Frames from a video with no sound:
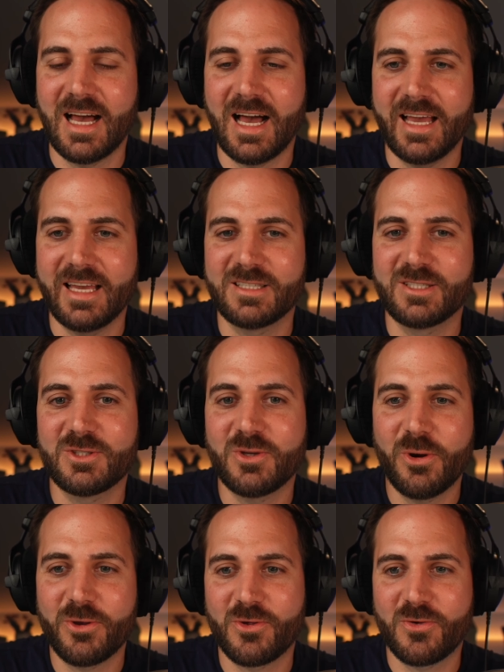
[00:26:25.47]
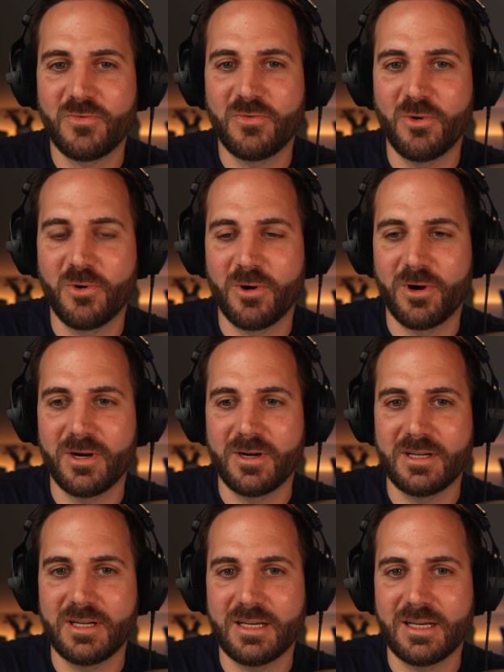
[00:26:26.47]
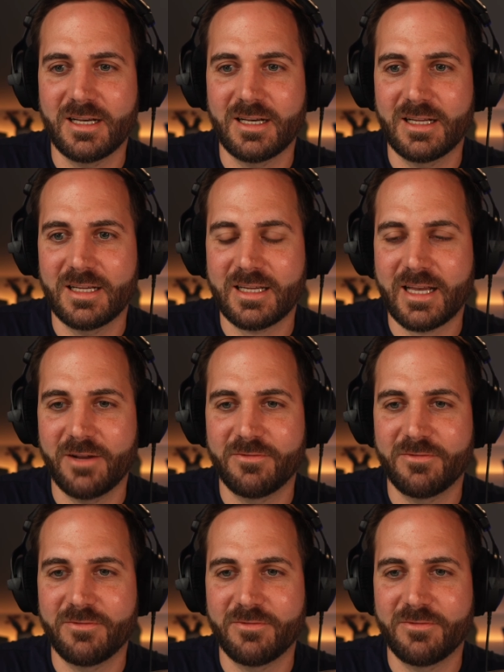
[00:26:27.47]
I search for kind